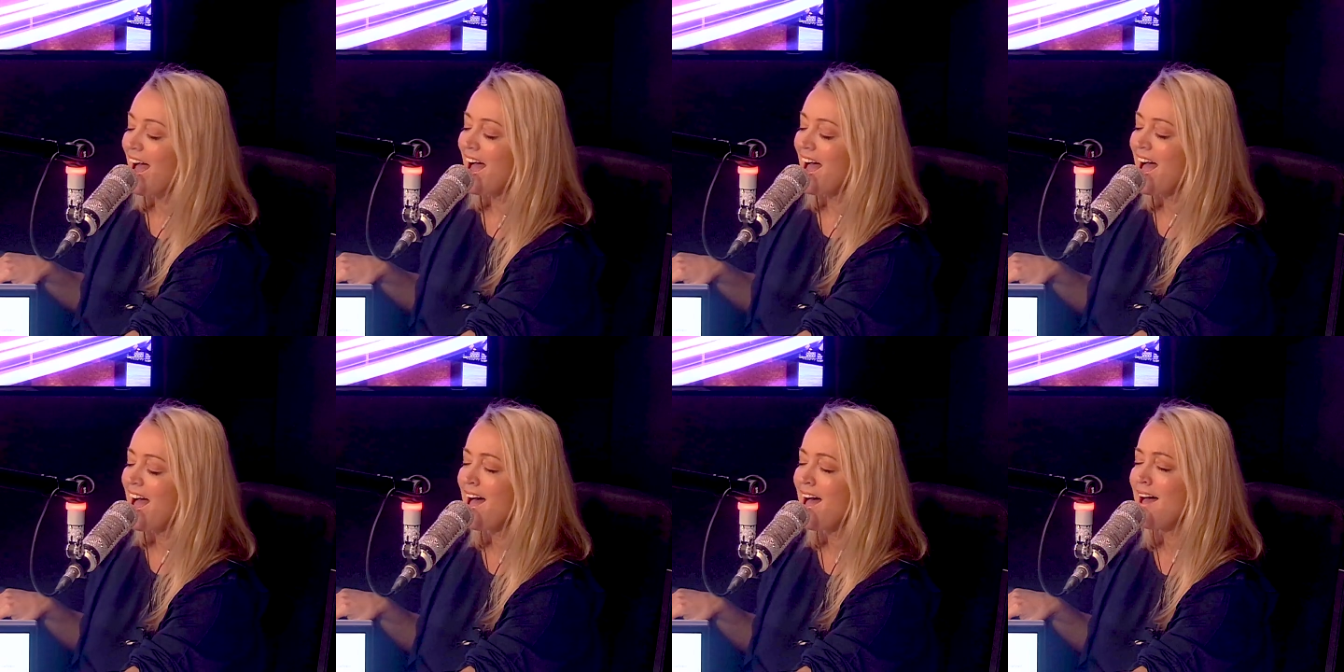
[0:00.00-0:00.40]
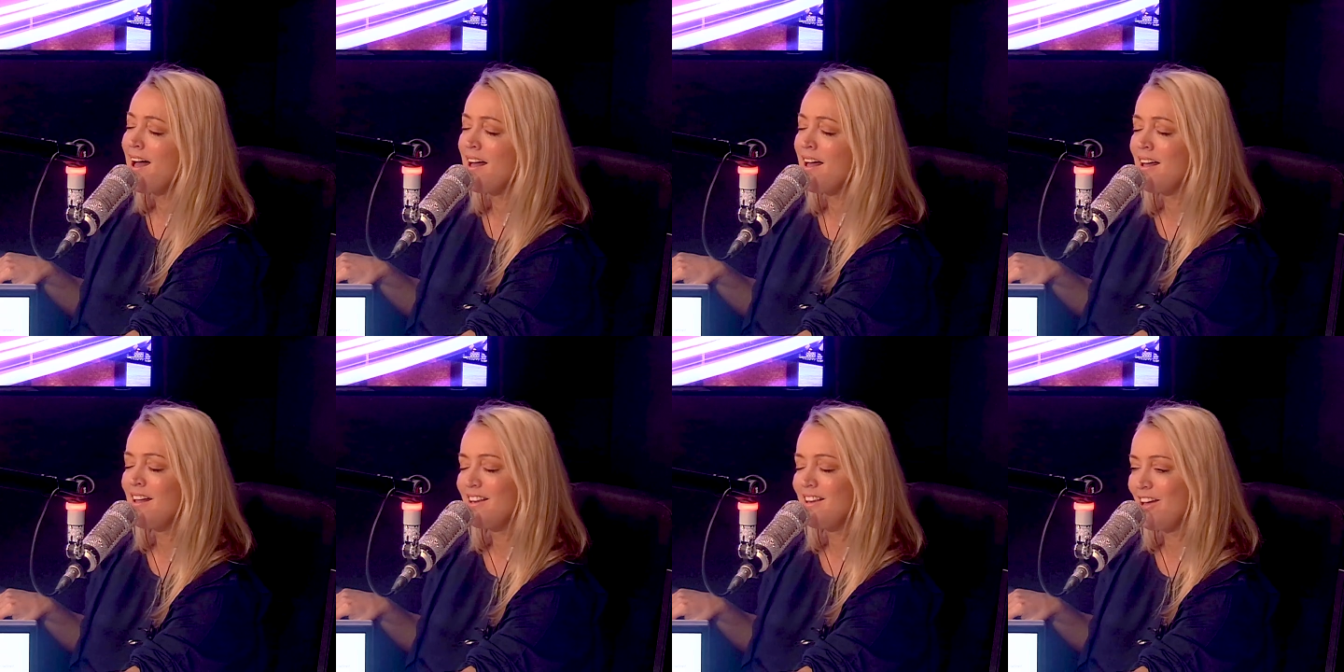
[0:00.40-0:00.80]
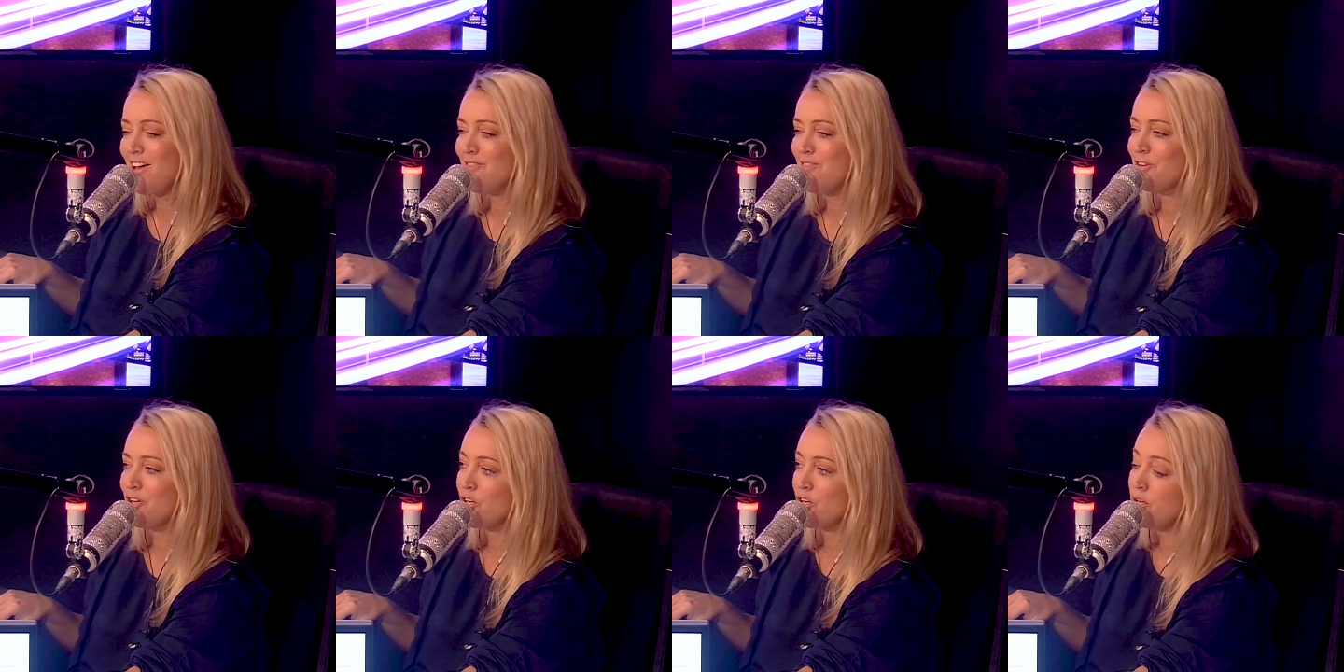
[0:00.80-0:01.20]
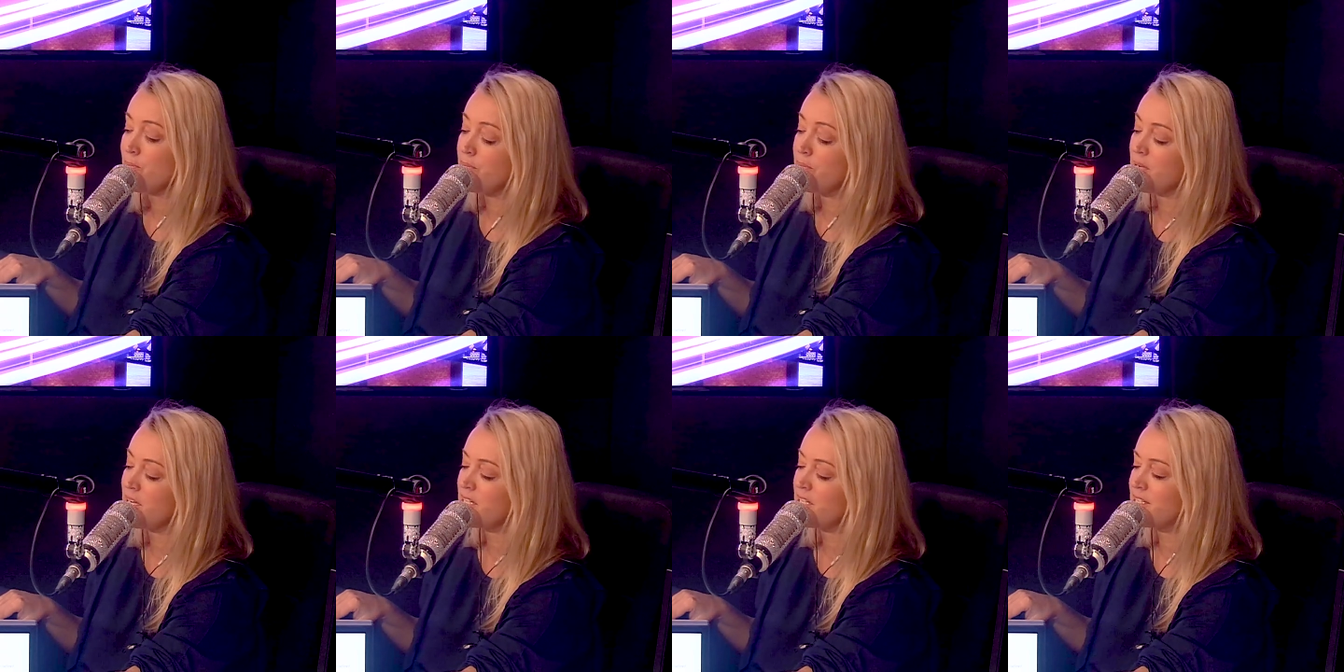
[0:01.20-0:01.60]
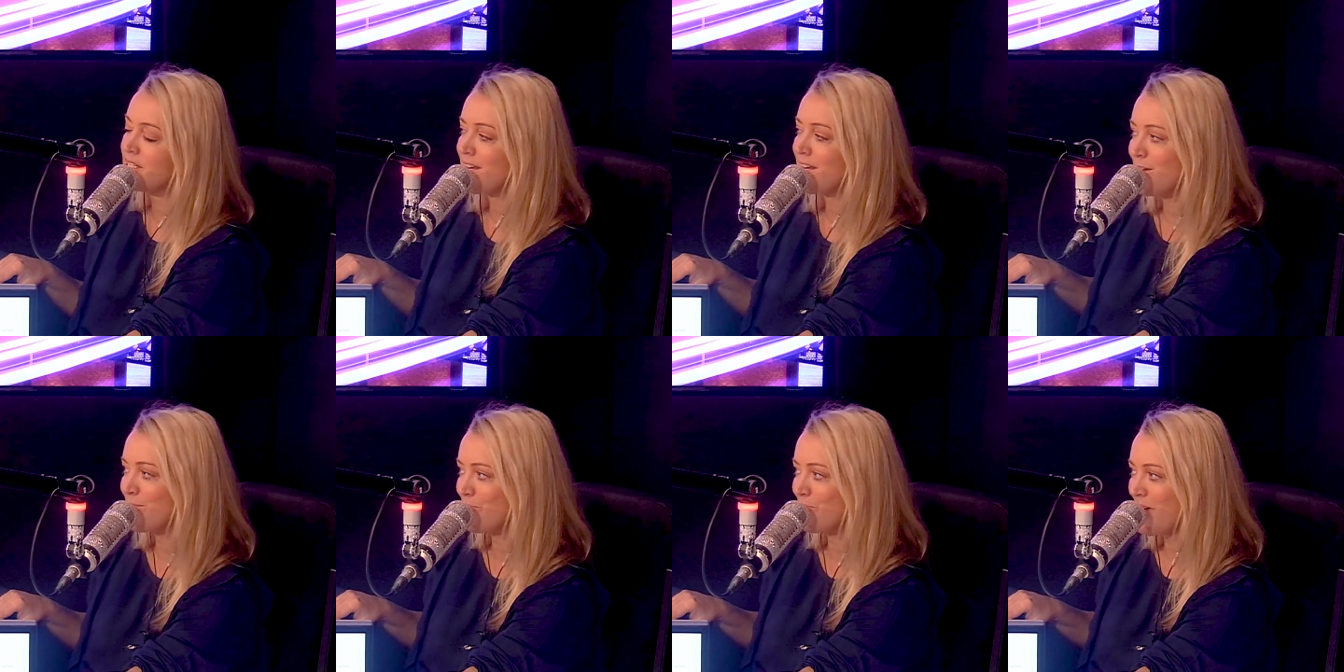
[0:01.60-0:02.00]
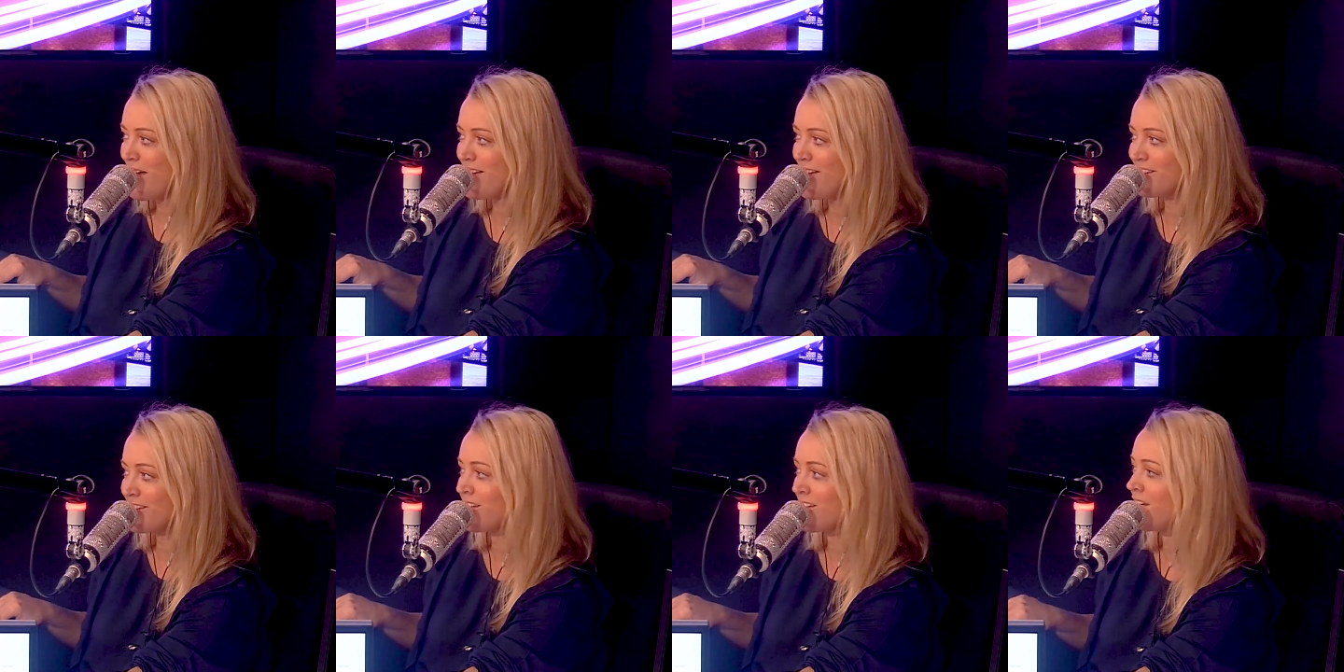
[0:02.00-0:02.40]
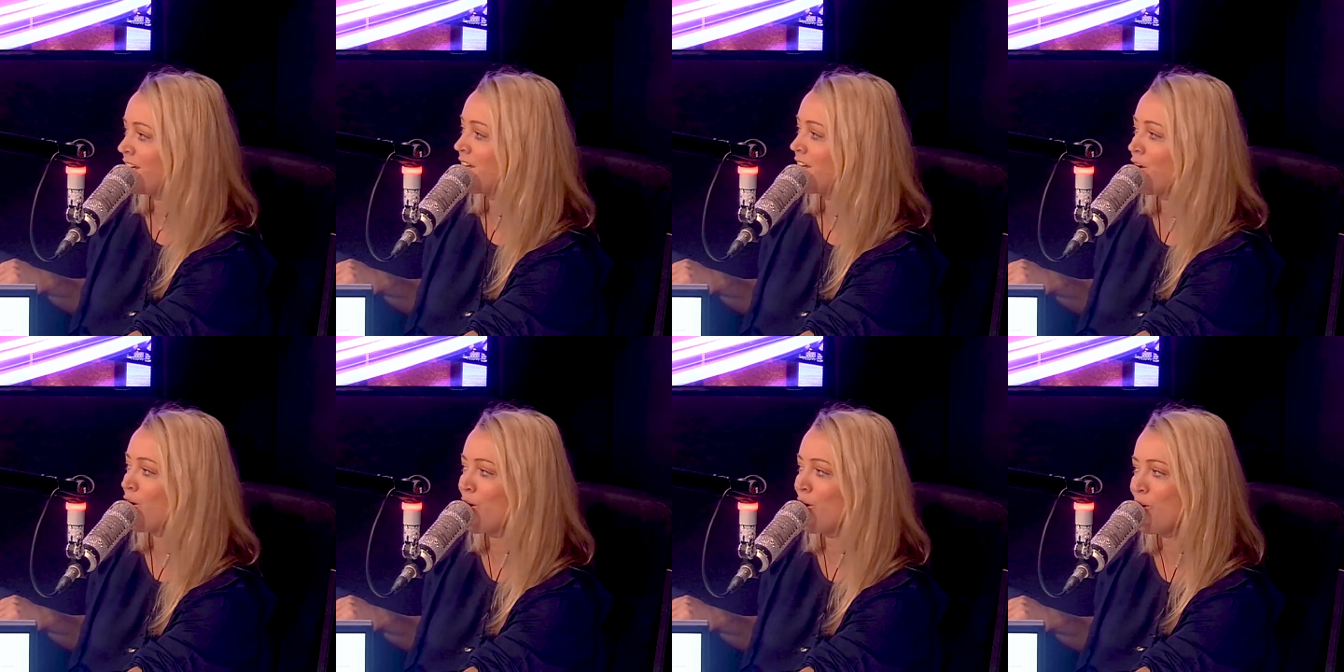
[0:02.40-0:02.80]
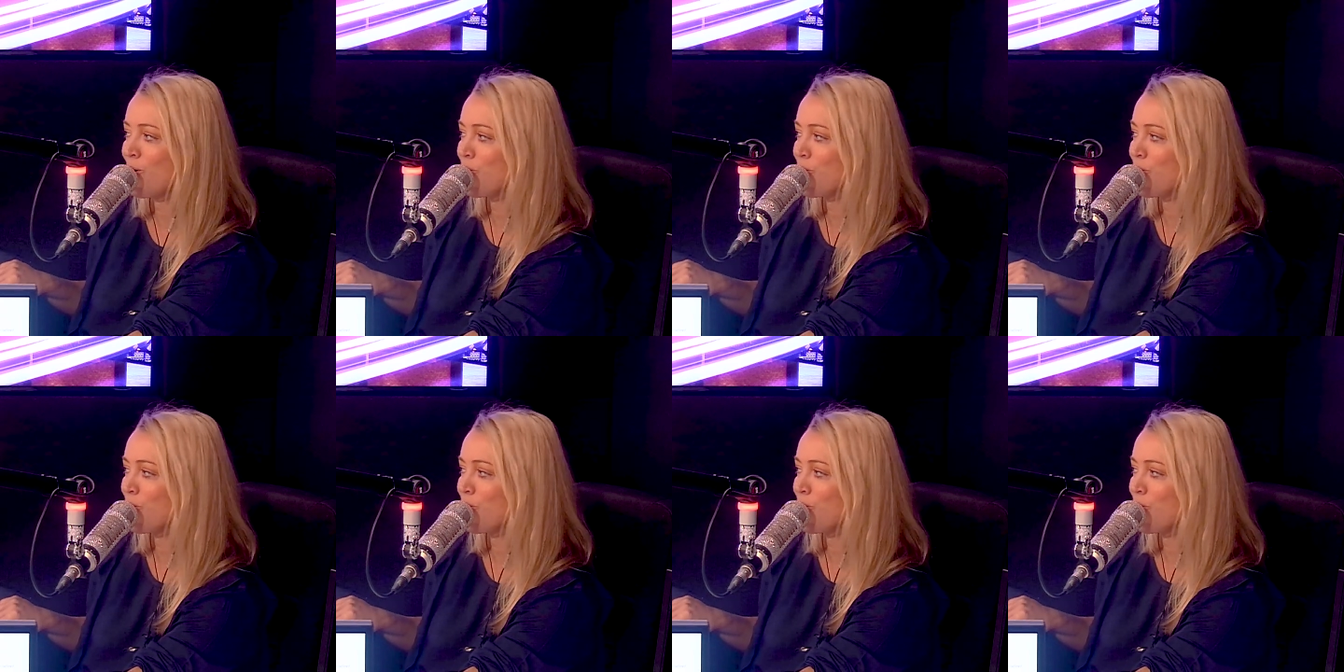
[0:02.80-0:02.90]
Our love could be deep as the